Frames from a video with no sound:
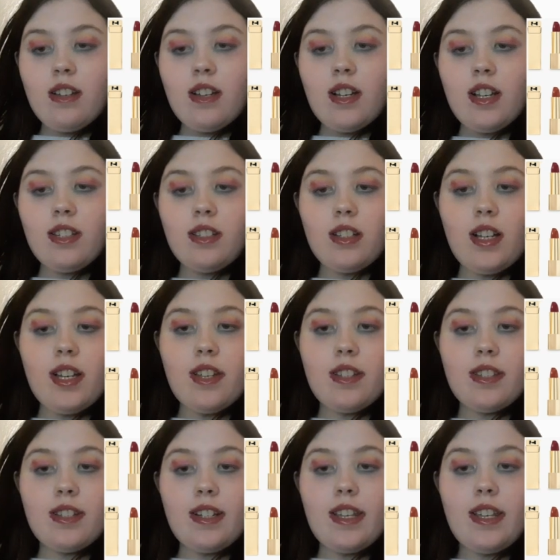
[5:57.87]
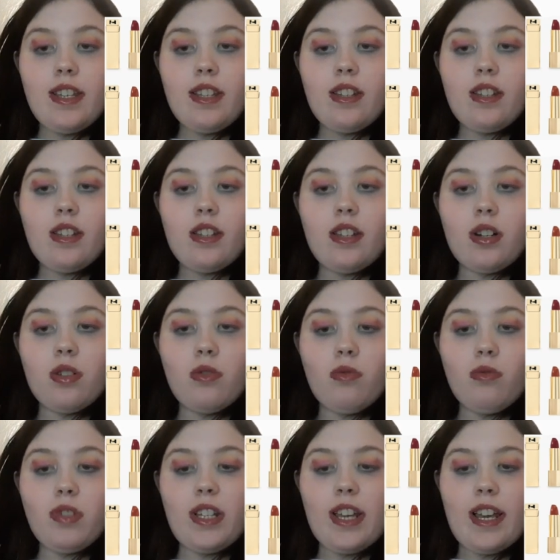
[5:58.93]
Has like a sleek
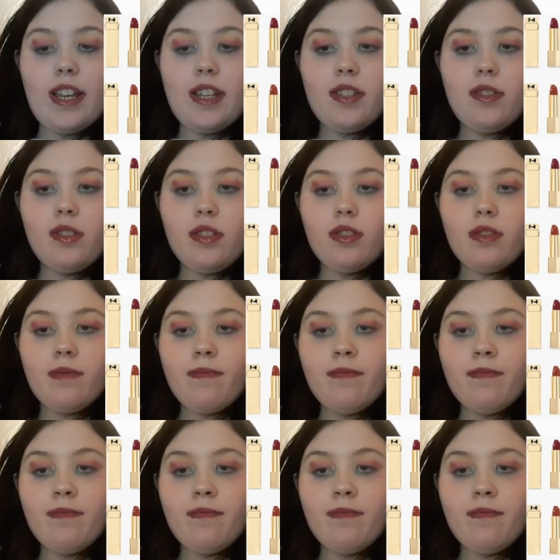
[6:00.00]
gold case.